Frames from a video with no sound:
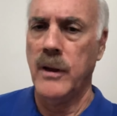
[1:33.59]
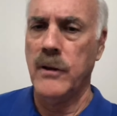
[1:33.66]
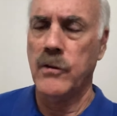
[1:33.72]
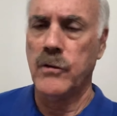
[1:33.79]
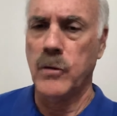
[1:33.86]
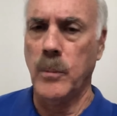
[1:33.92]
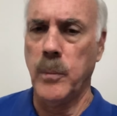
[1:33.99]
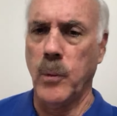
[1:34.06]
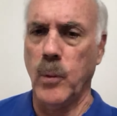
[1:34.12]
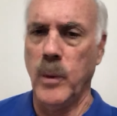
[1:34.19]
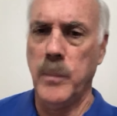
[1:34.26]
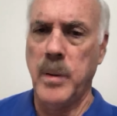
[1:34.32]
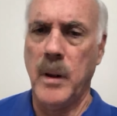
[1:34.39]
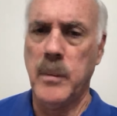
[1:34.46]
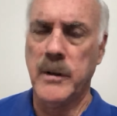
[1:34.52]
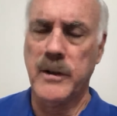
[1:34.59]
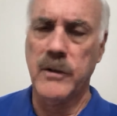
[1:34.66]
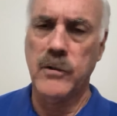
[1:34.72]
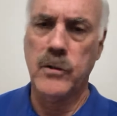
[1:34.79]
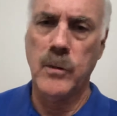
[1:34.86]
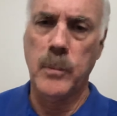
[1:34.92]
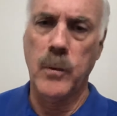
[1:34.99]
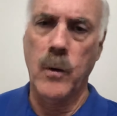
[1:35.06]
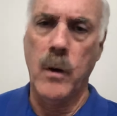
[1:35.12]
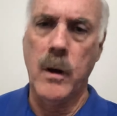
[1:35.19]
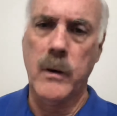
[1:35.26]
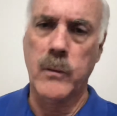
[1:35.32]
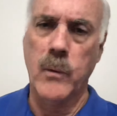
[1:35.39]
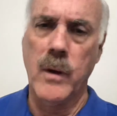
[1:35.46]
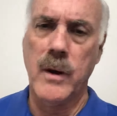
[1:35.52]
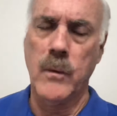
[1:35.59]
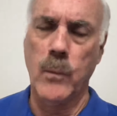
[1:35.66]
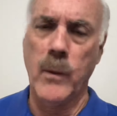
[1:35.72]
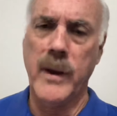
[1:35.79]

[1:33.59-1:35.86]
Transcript: super Republican, super hawk Ronald